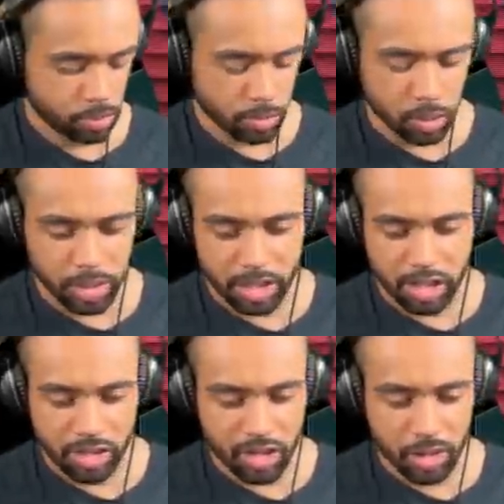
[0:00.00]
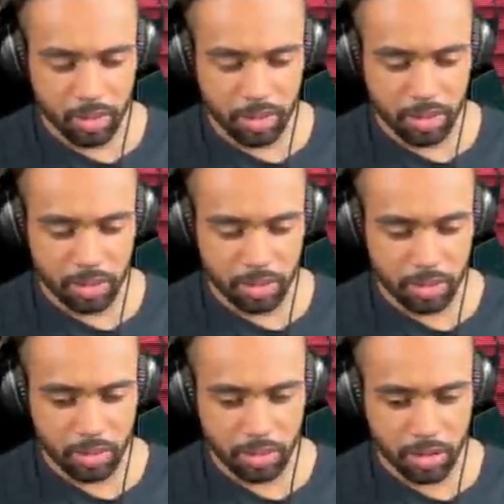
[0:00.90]
Okay, she's going,
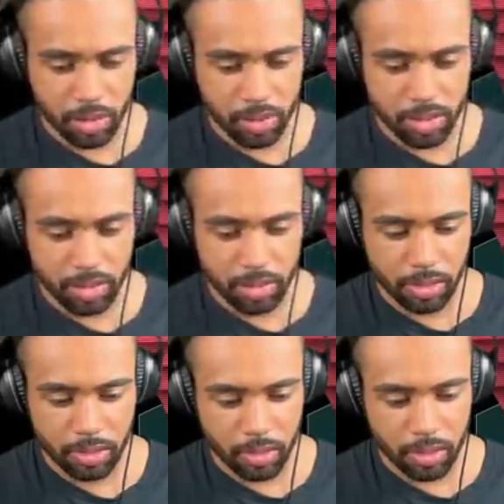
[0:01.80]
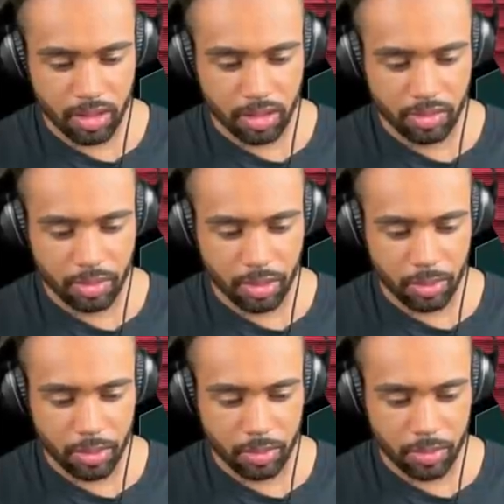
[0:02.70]
going. Give a little
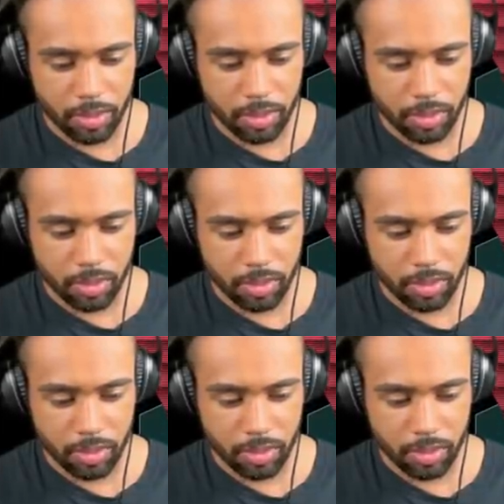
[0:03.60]
bit more.